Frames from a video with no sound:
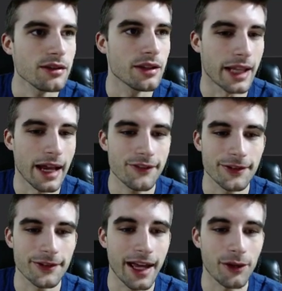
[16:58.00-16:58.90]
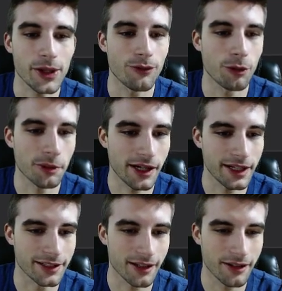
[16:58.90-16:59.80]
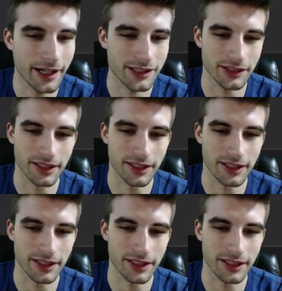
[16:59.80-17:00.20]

And after that, I only have one more guy to talk, actually,